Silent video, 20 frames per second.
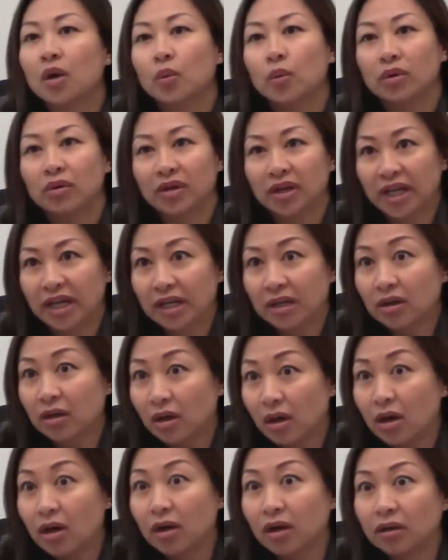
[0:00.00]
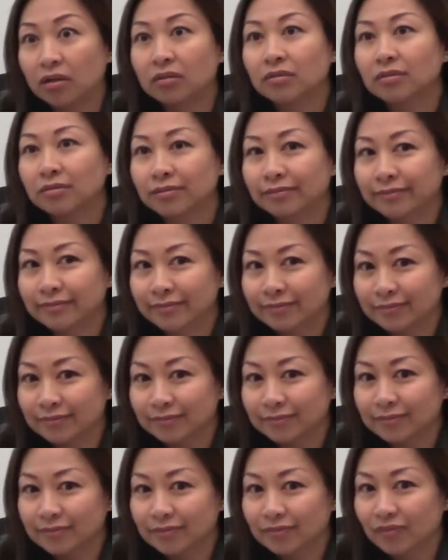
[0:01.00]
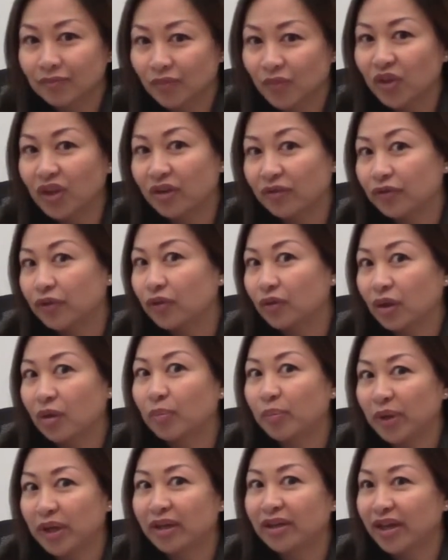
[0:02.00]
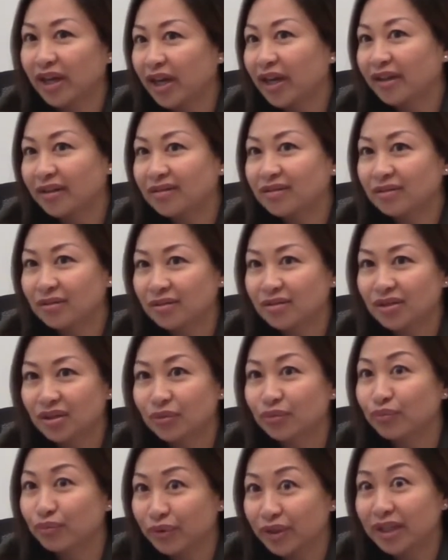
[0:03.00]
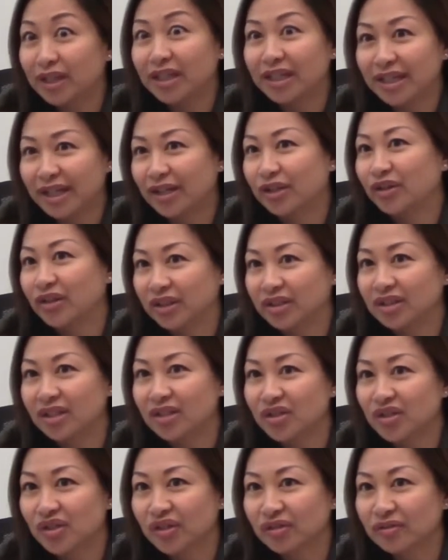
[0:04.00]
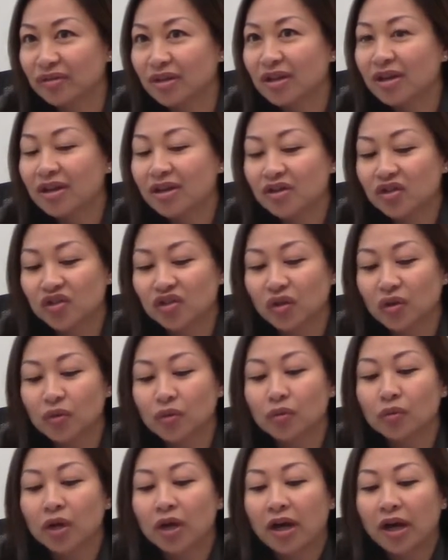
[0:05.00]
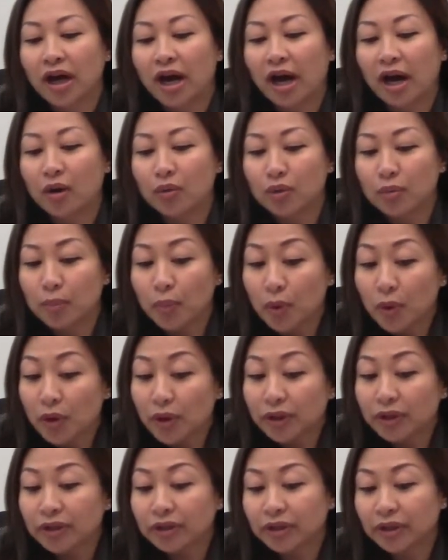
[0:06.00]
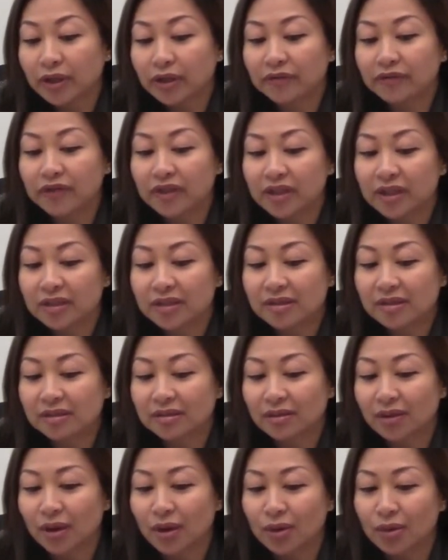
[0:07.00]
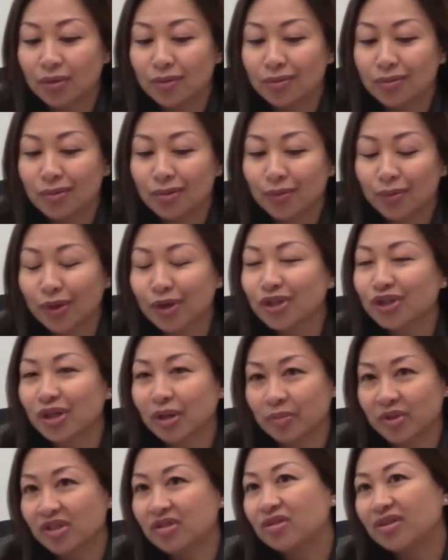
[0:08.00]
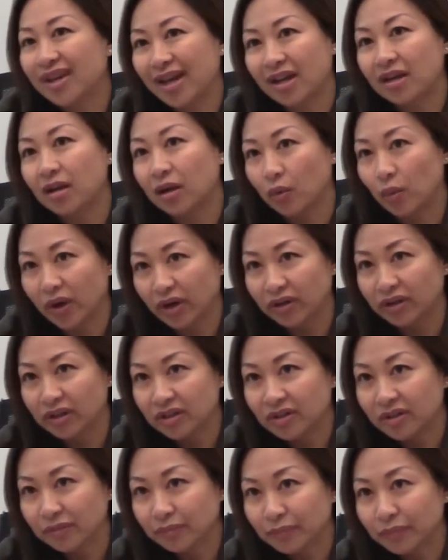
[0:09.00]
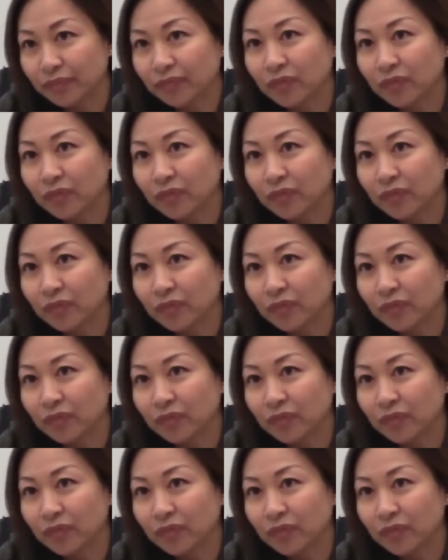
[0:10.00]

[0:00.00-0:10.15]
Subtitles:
will later on give you a big hit to really get your attention. So our point of this whole workshop is to gain awareness